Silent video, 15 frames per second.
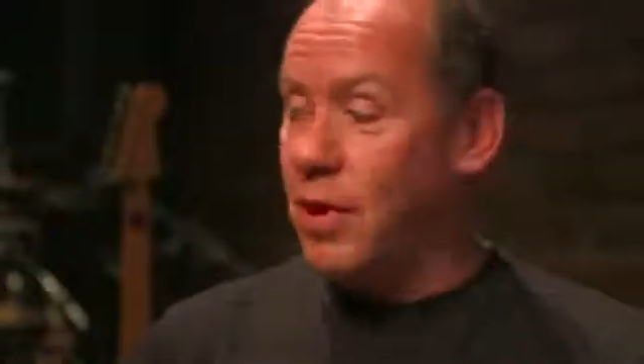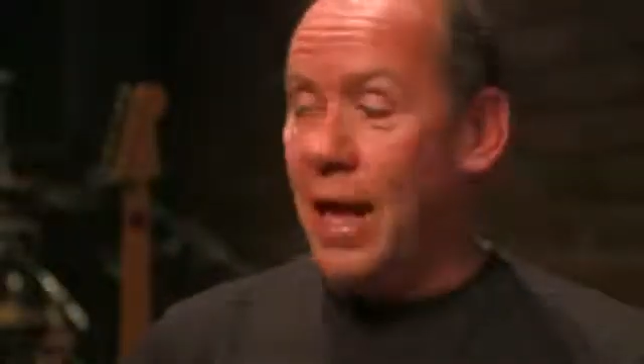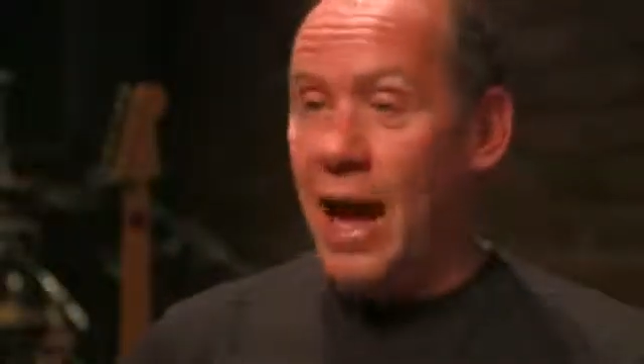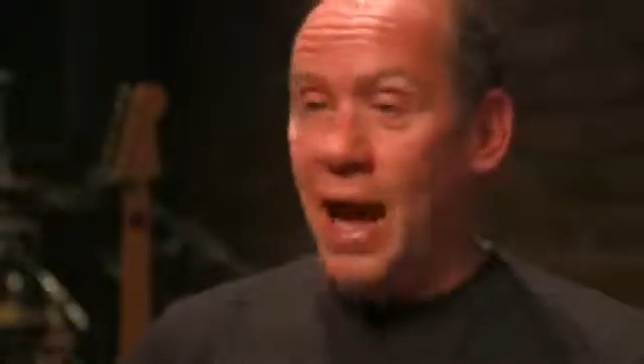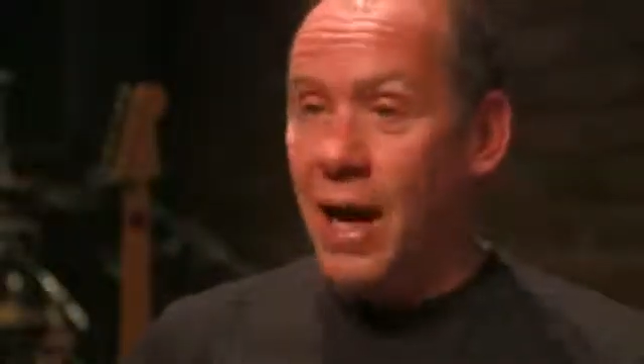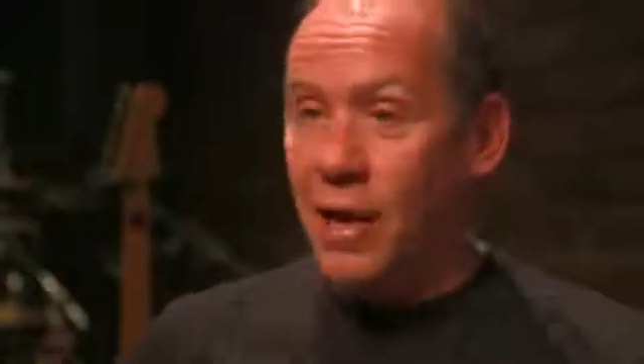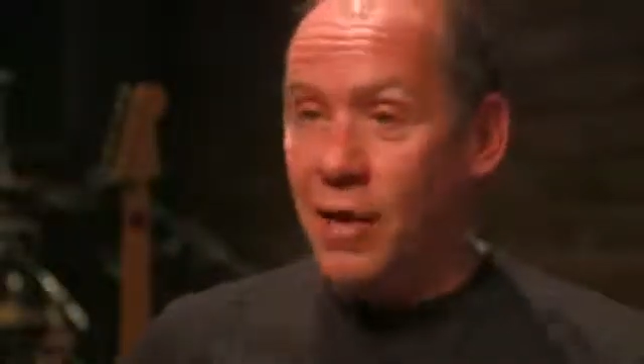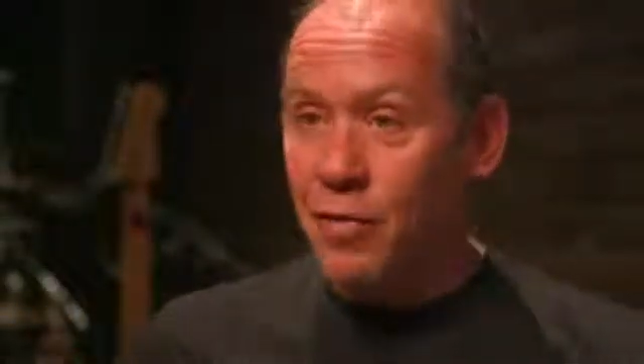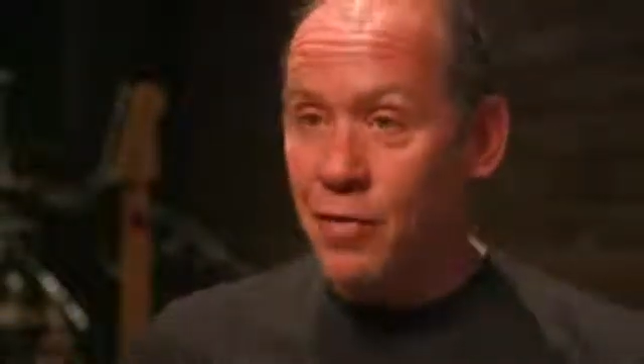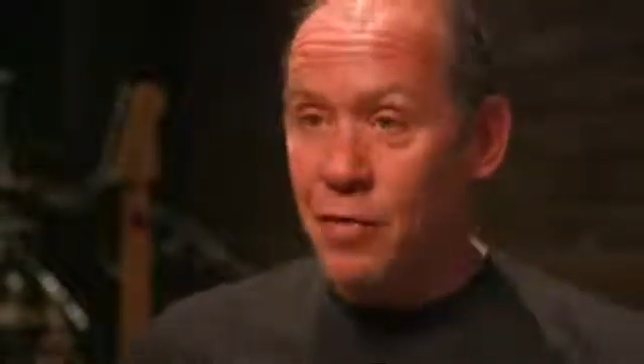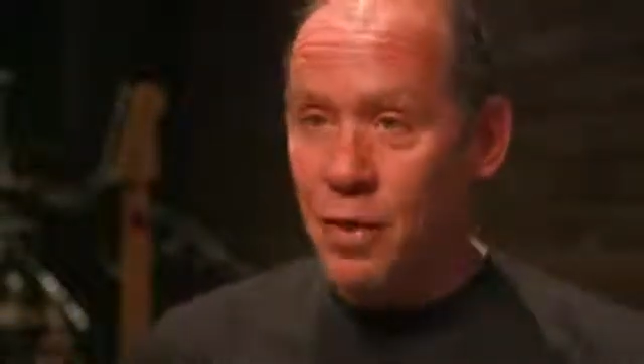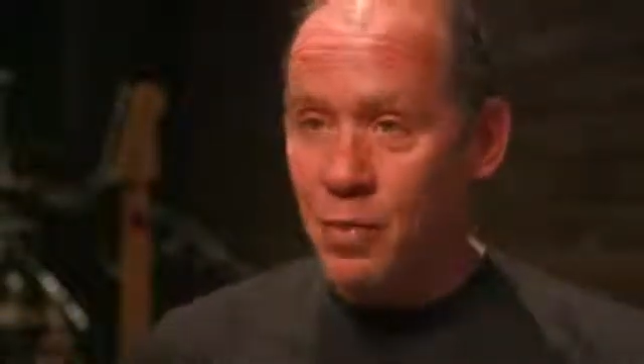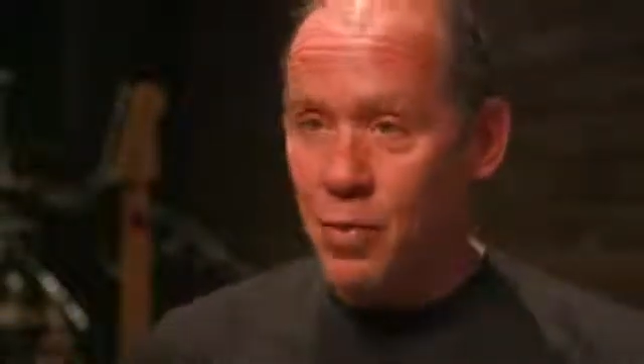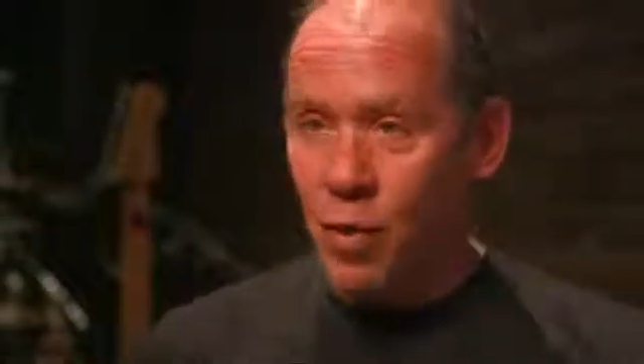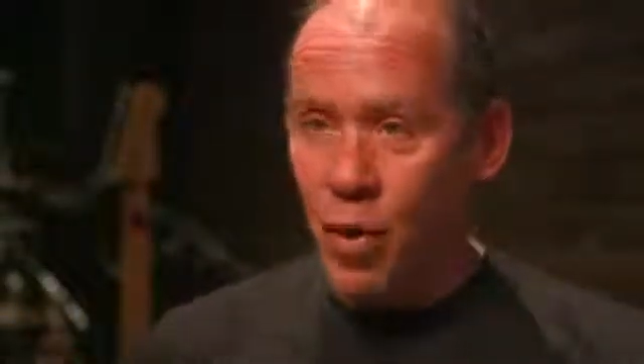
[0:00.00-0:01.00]
line of
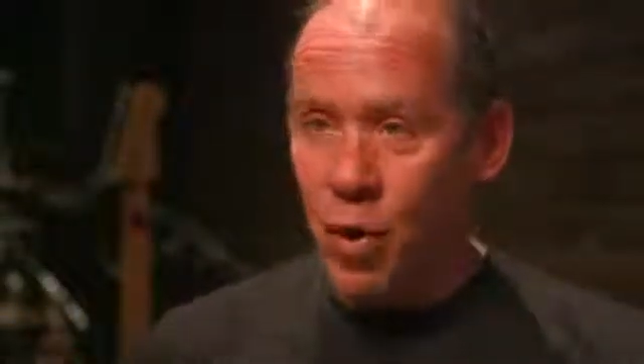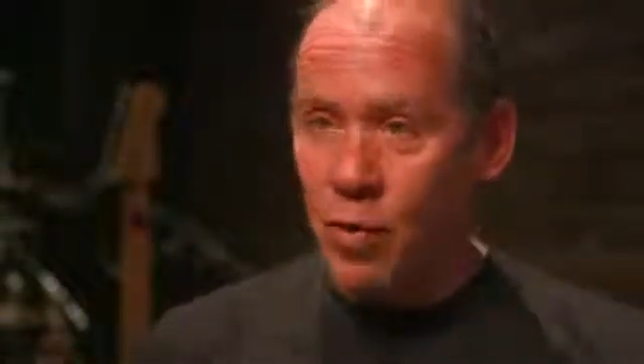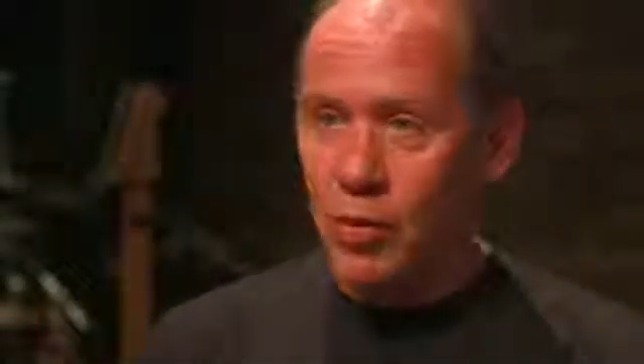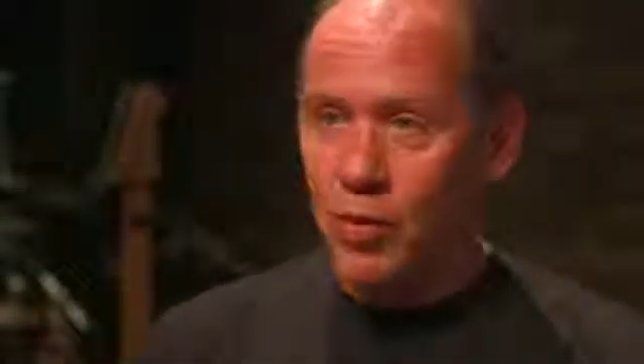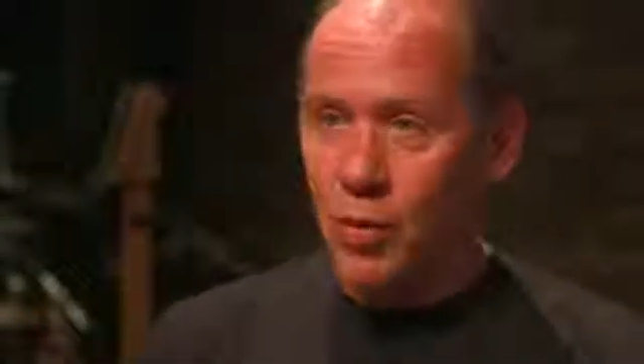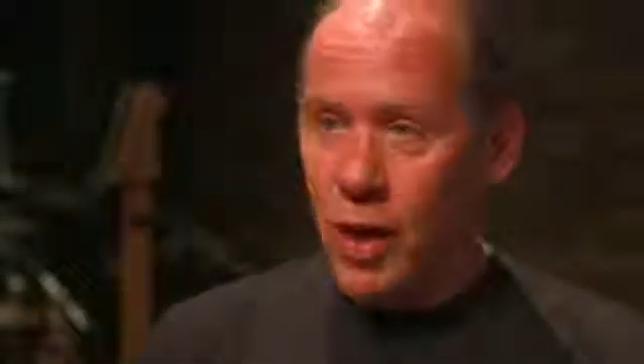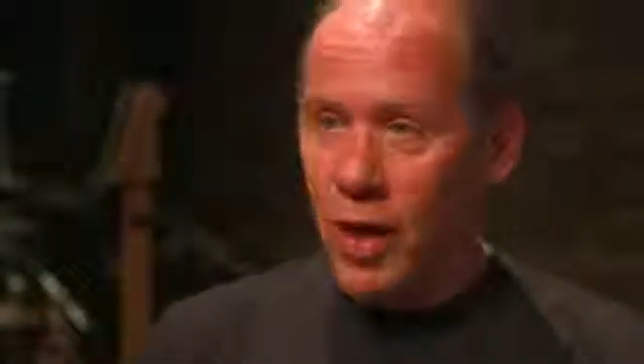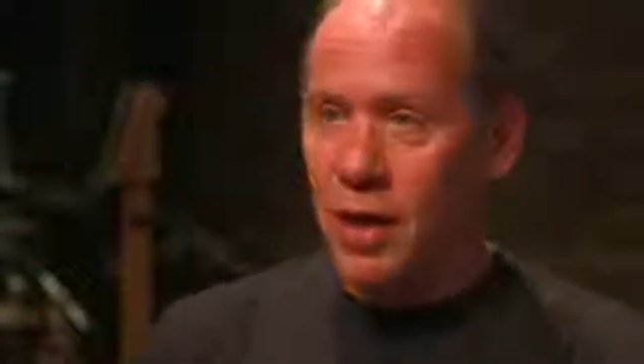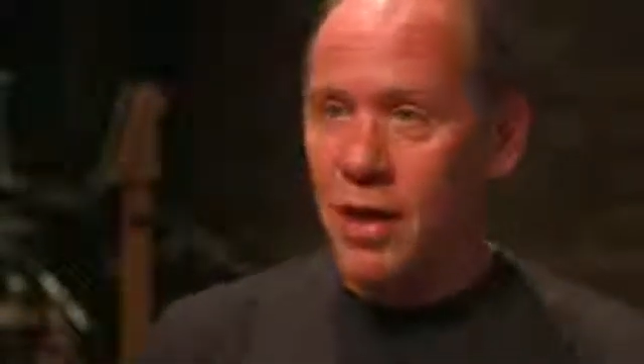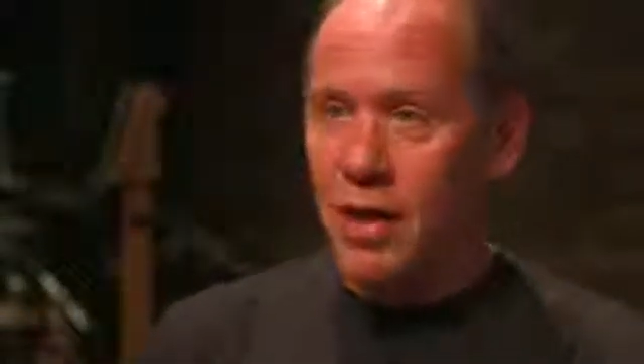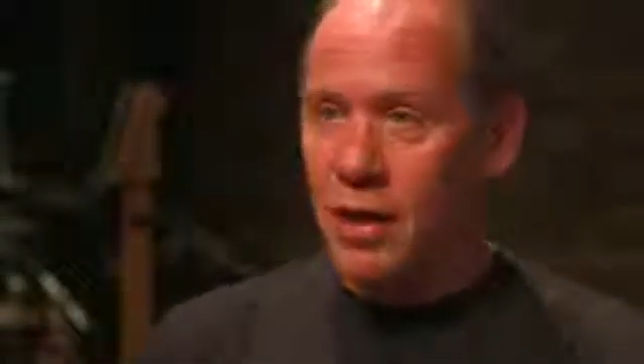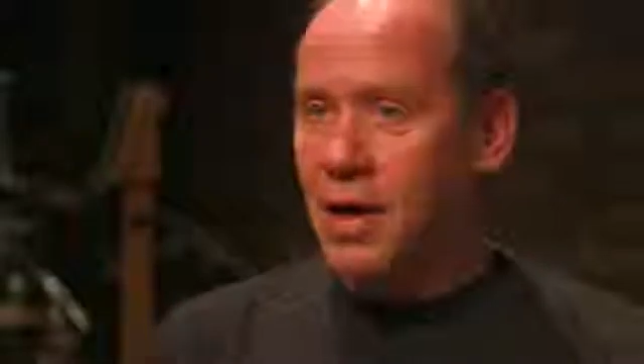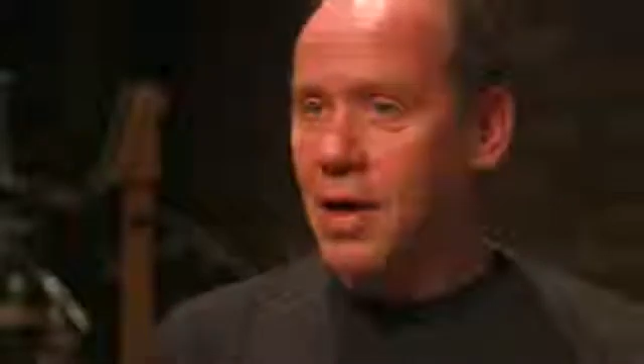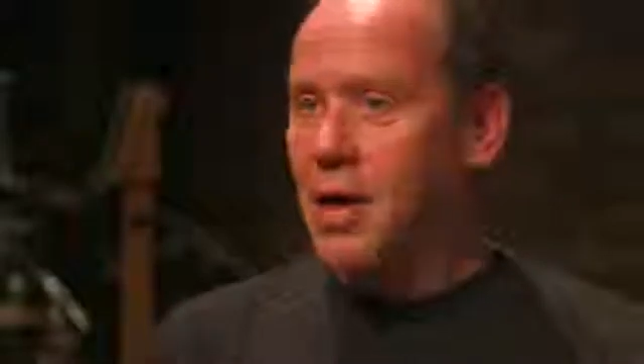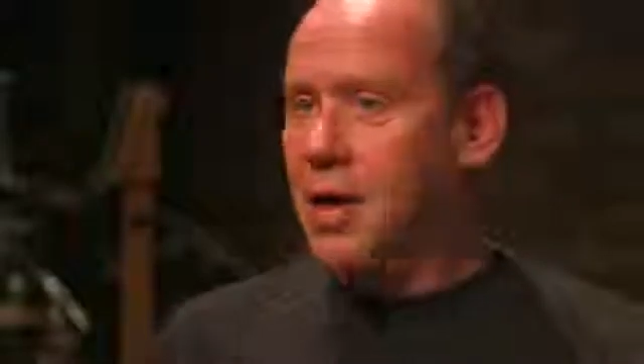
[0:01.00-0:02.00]
people always
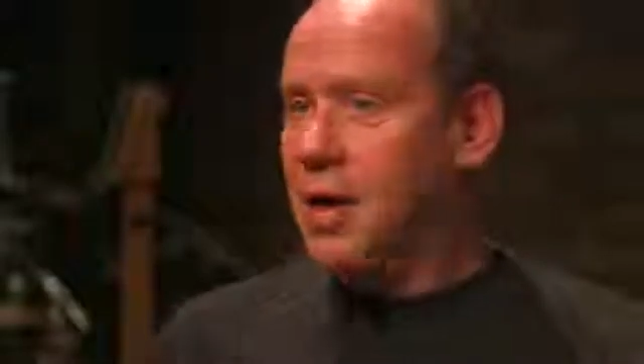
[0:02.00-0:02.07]
waiting,